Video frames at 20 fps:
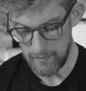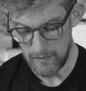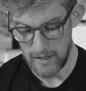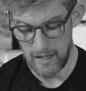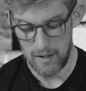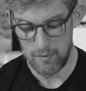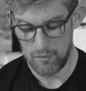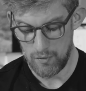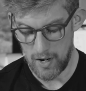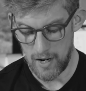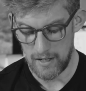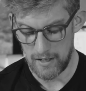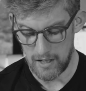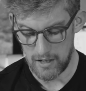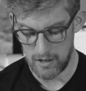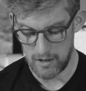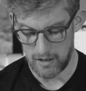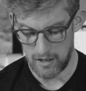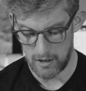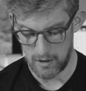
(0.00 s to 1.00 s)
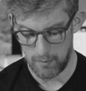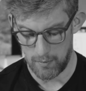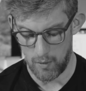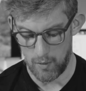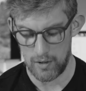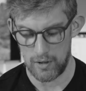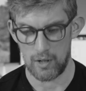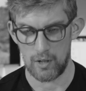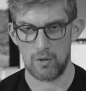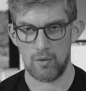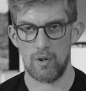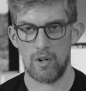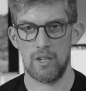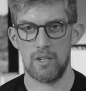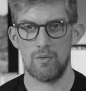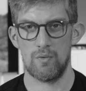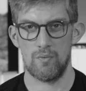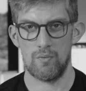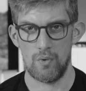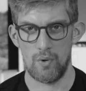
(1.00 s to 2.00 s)
It really doesn't disappoint. The
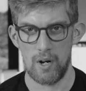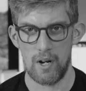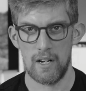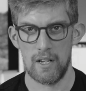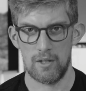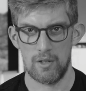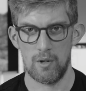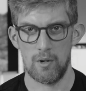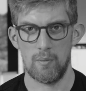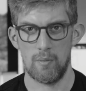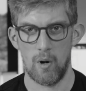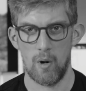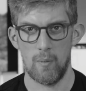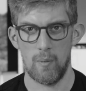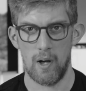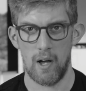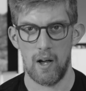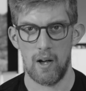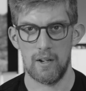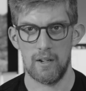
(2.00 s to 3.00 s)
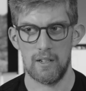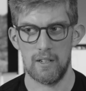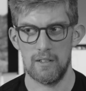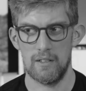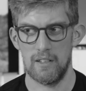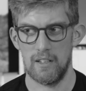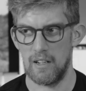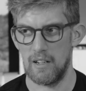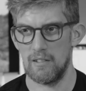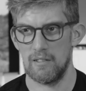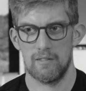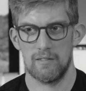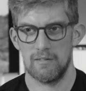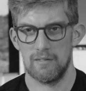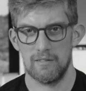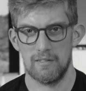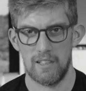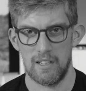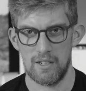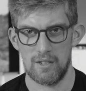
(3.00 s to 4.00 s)
greens really do pop out, and
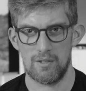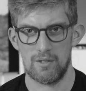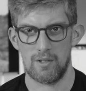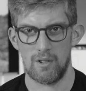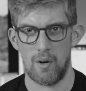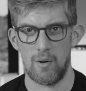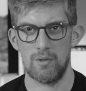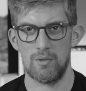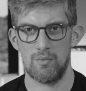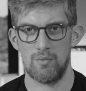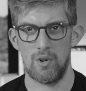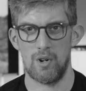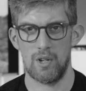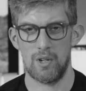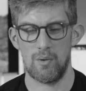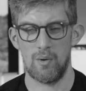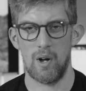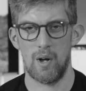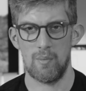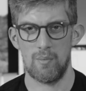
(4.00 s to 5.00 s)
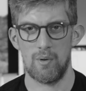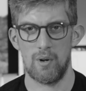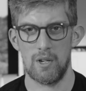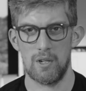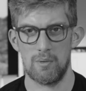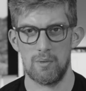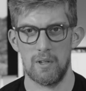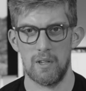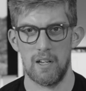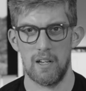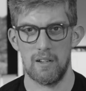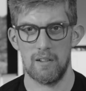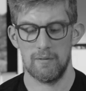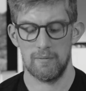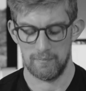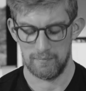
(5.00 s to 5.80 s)
I was really quite impressed with that.